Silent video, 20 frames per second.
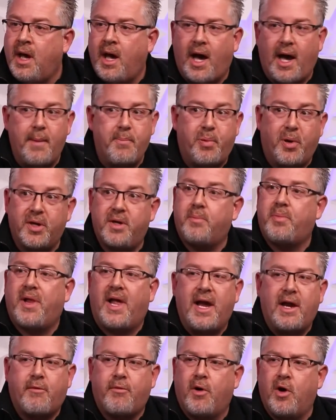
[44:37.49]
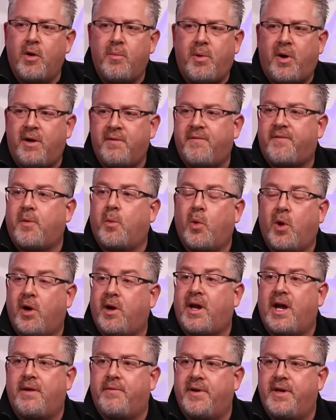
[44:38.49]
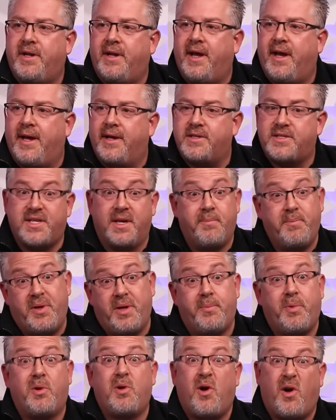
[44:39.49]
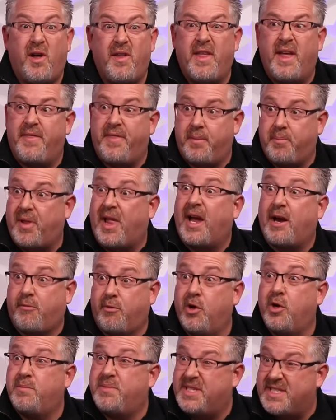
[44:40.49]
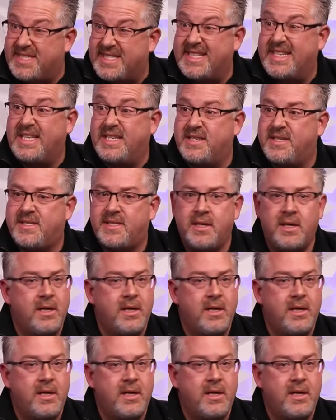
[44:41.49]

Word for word: I put a black robe on for work every day. Some people call that the black robe disease.